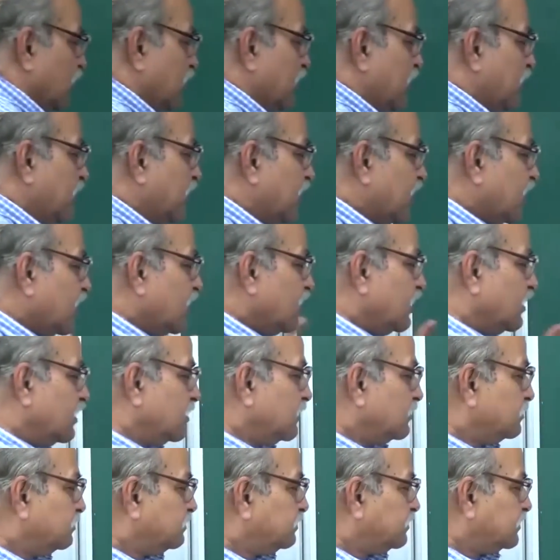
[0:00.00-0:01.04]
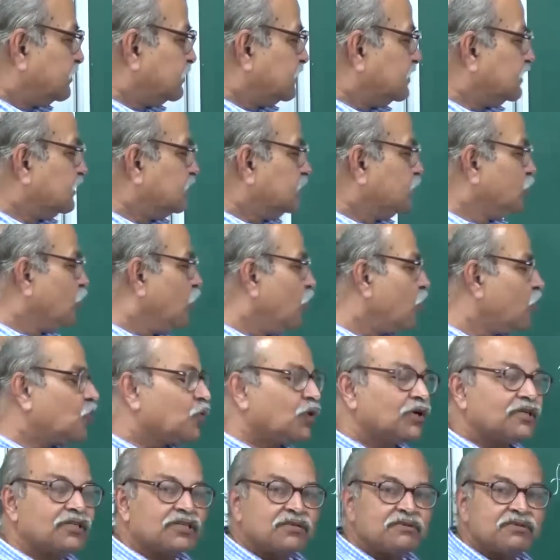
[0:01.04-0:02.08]
remember no
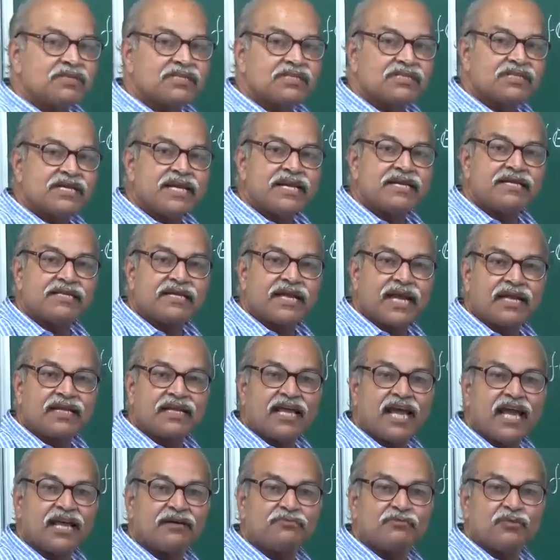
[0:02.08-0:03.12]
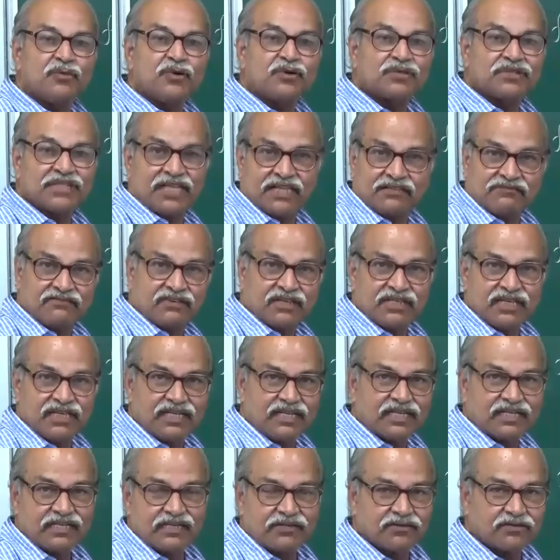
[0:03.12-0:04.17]
quantum state can have more than one
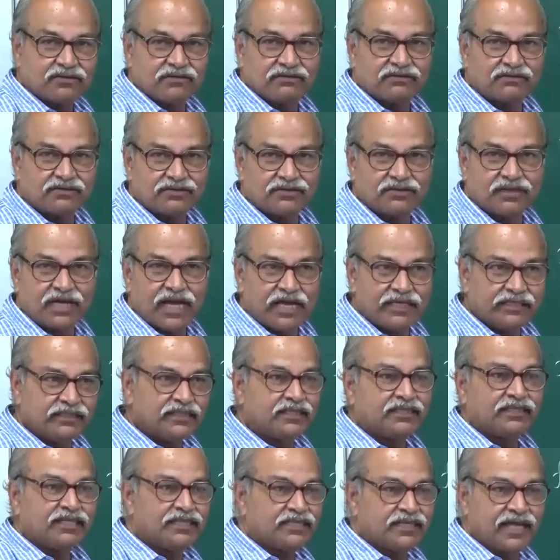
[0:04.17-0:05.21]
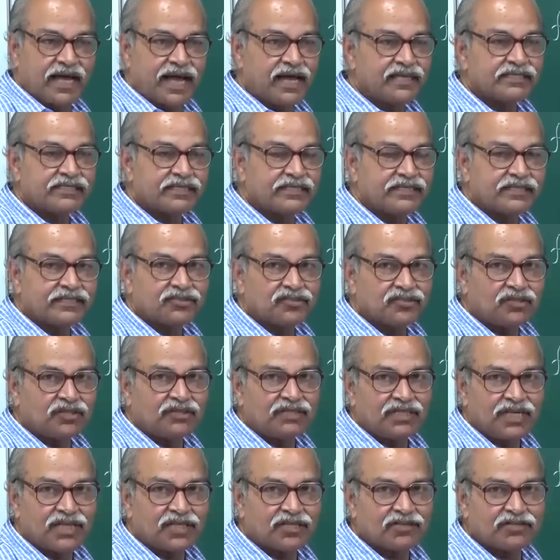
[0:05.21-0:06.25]
electron. So, either it has
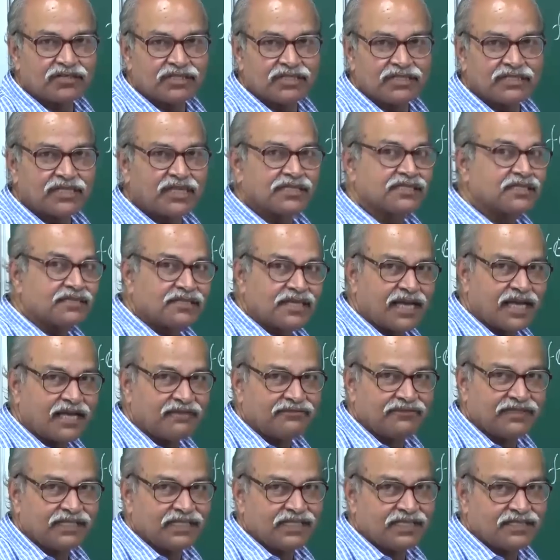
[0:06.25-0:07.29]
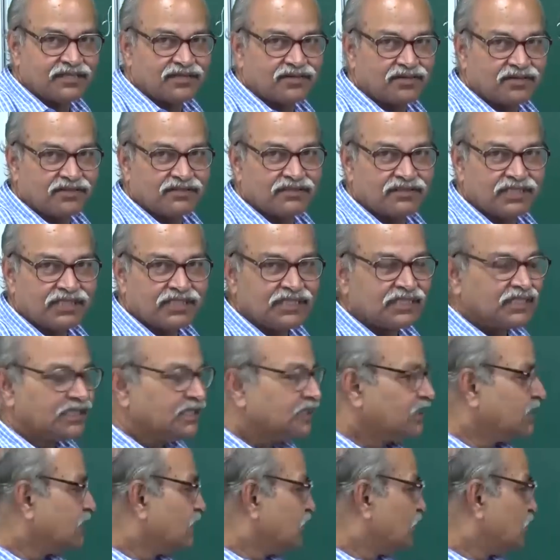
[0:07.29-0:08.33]
electron or it does not have electron.
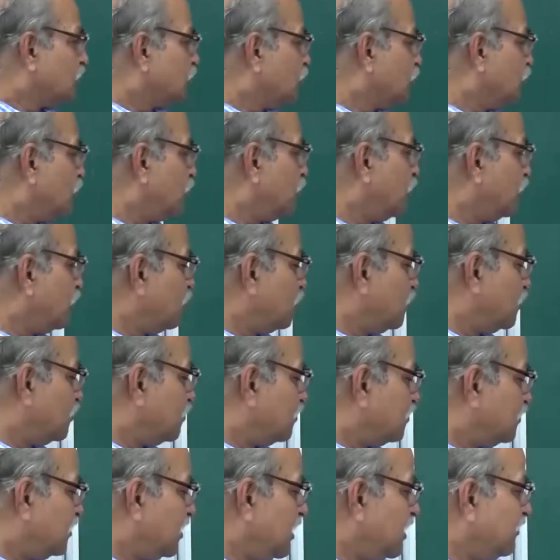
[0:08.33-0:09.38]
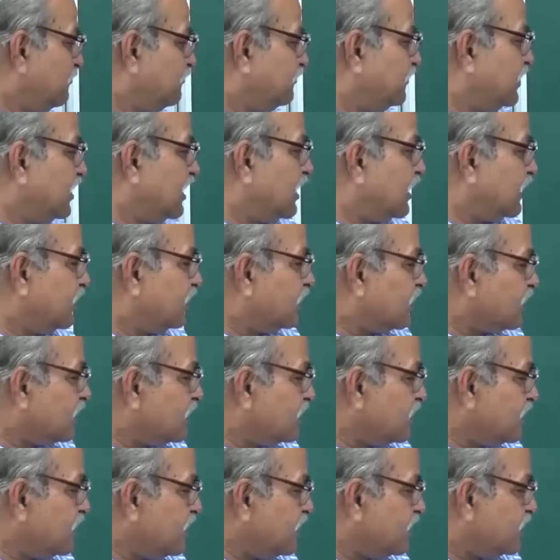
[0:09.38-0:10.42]
So, if the
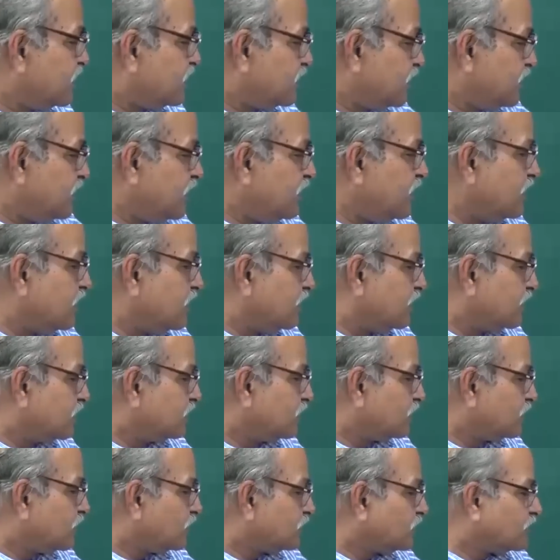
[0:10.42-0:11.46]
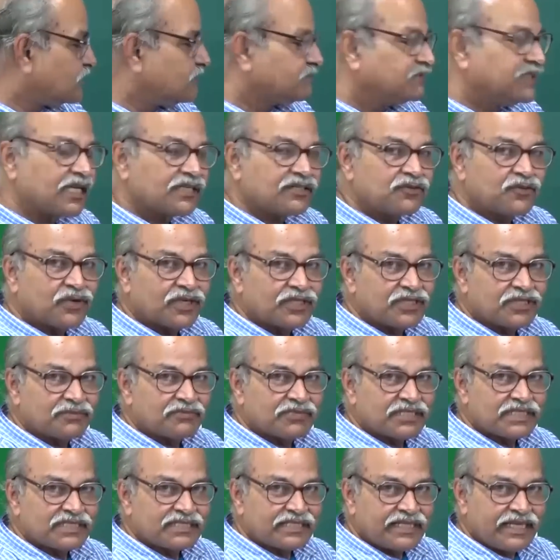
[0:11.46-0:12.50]
energy is E of that
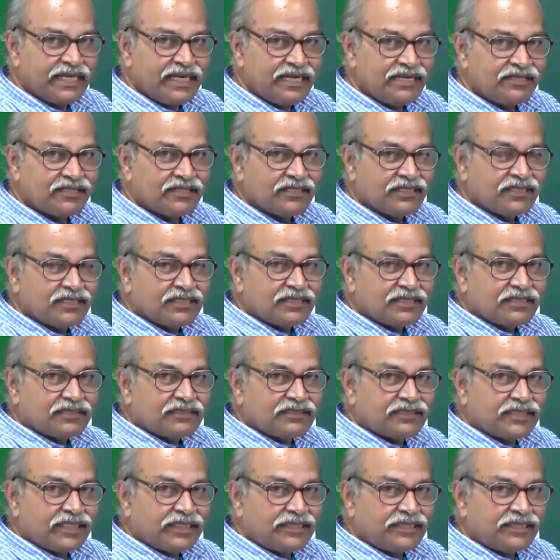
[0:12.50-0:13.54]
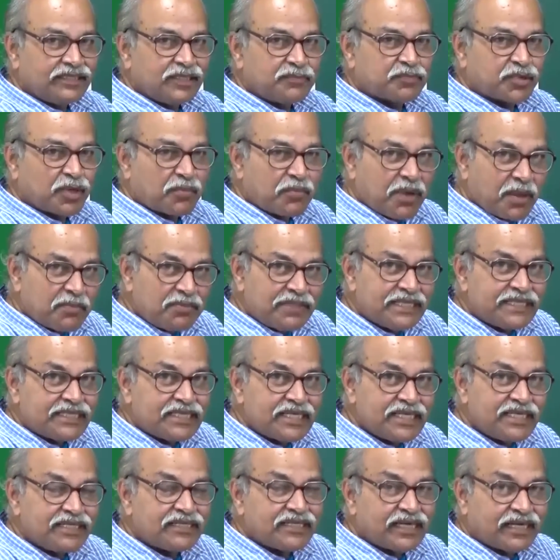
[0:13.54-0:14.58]
quantum state, then the
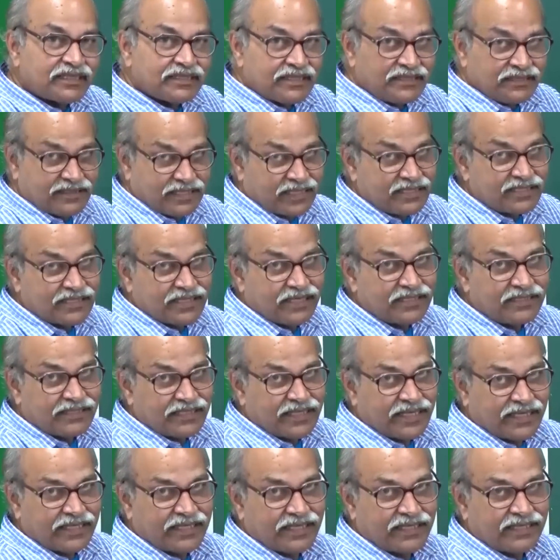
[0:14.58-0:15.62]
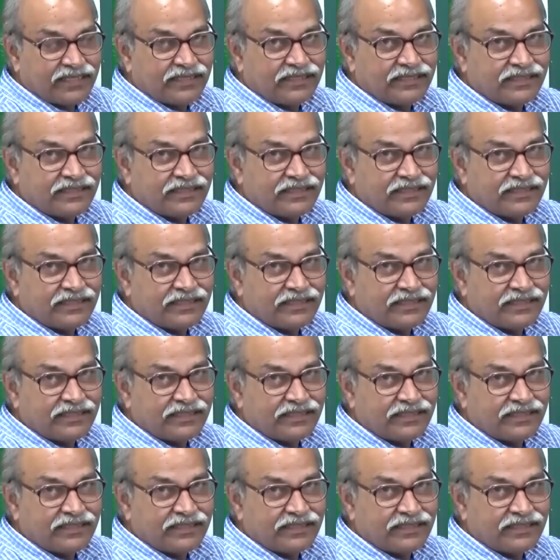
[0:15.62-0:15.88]
probability that it does contain an